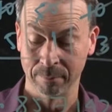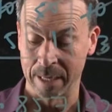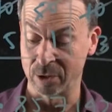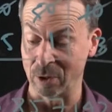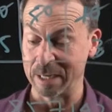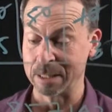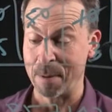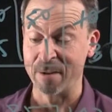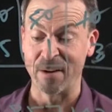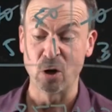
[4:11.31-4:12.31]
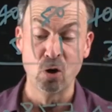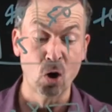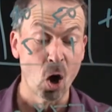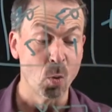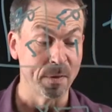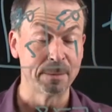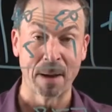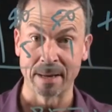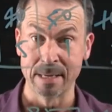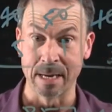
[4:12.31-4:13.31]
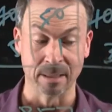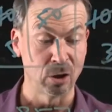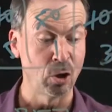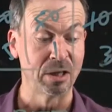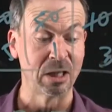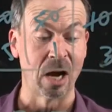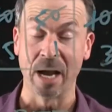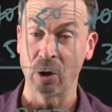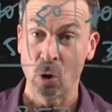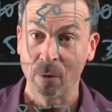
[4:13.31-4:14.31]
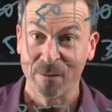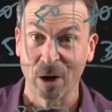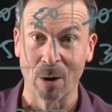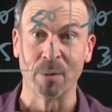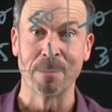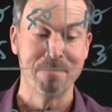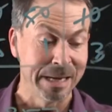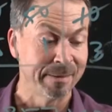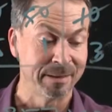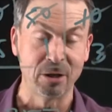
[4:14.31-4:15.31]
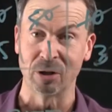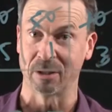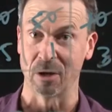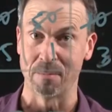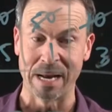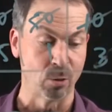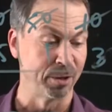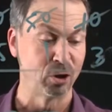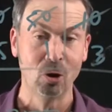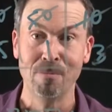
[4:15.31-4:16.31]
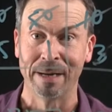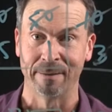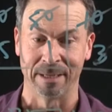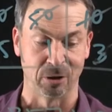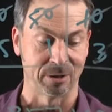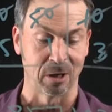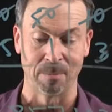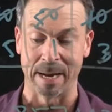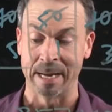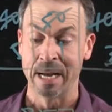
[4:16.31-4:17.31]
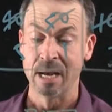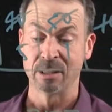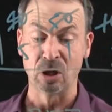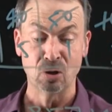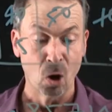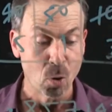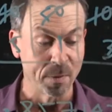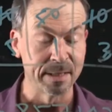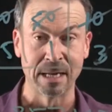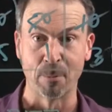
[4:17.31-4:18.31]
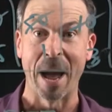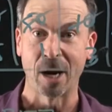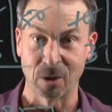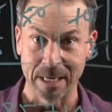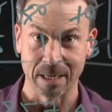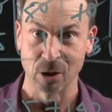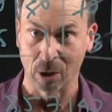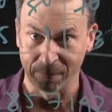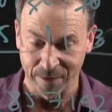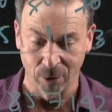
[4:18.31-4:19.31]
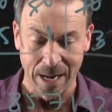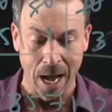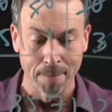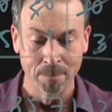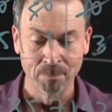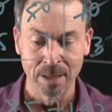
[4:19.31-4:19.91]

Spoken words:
It certainly has a pattern. In fact, you know what this pattern is. You could figure out what the millionth digit is going to be or the 2 millionth digit is going to be. So you know what this number actually is. You could figure it out.